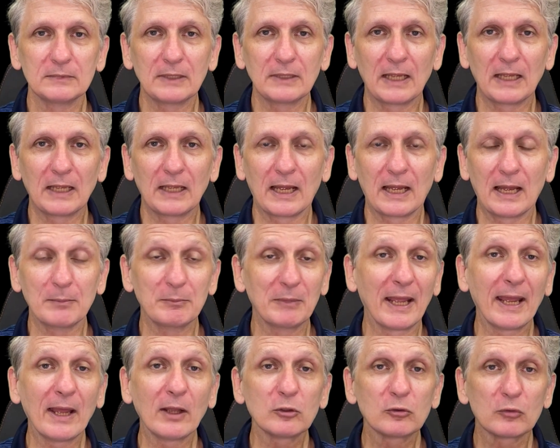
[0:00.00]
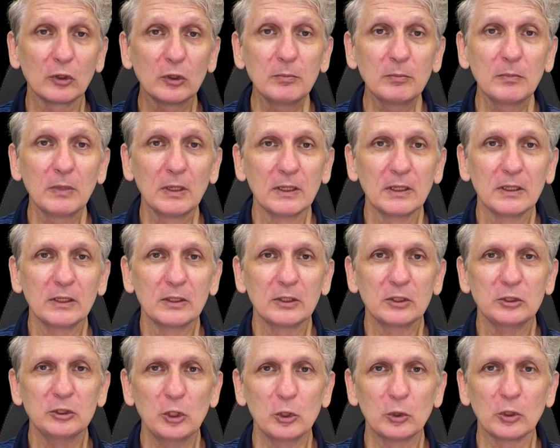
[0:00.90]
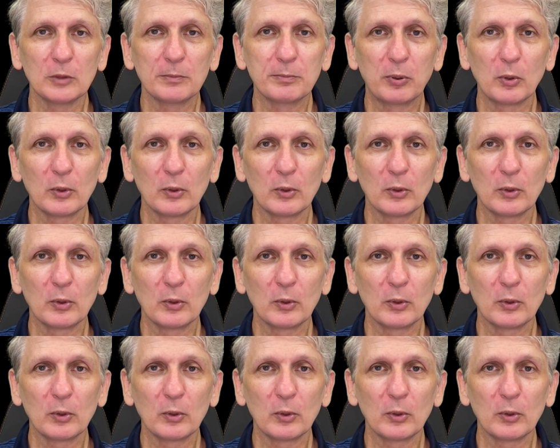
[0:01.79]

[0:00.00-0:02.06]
lounge room, you could put a,